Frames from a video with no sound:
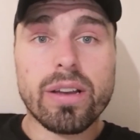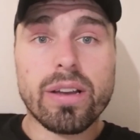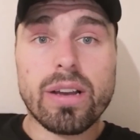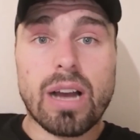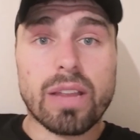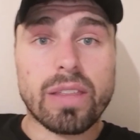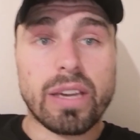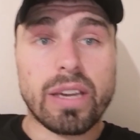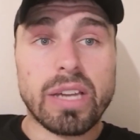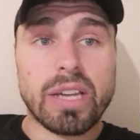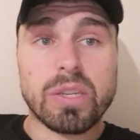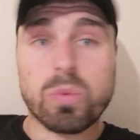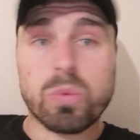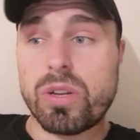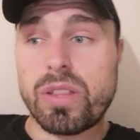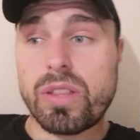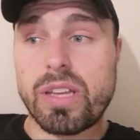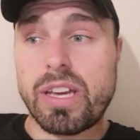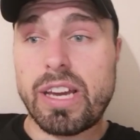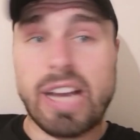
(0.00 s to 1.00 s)
I think he's
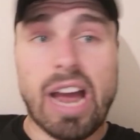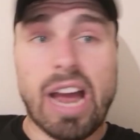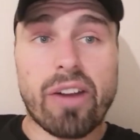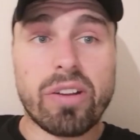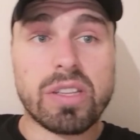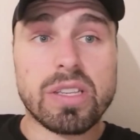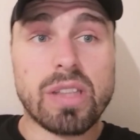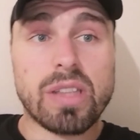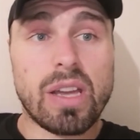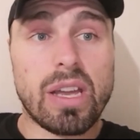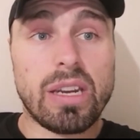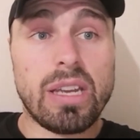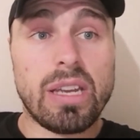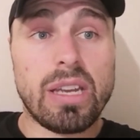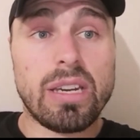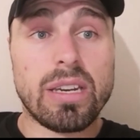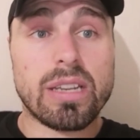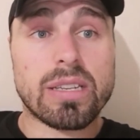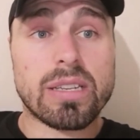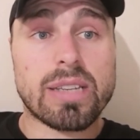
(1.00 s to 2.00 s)
the a character that you need
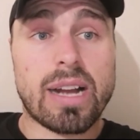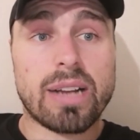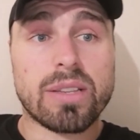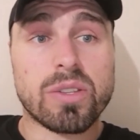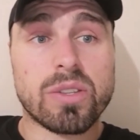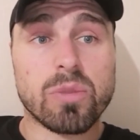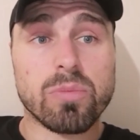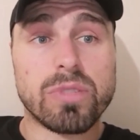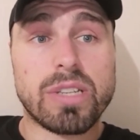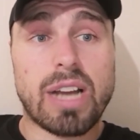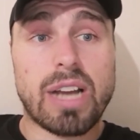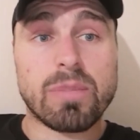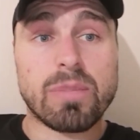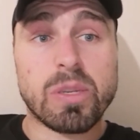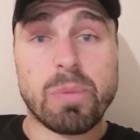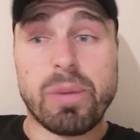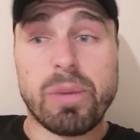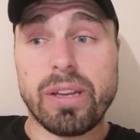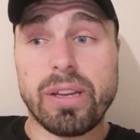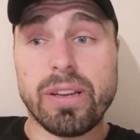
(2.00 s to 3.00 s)
in the side sometimes, a
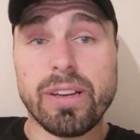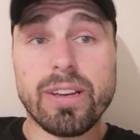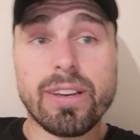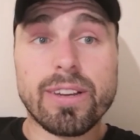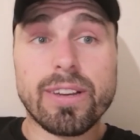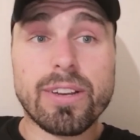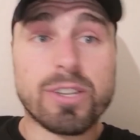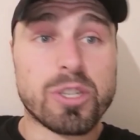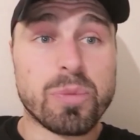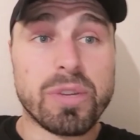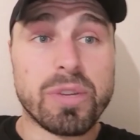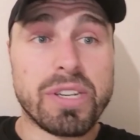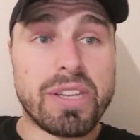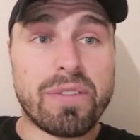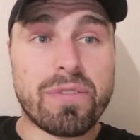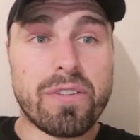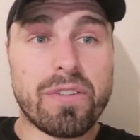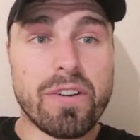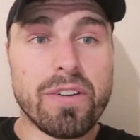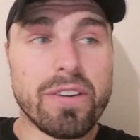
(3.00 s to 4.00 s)
bit of something
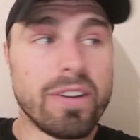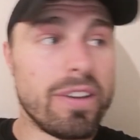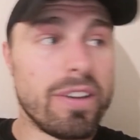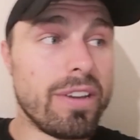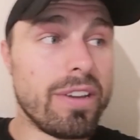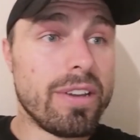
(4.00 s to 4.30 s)
different,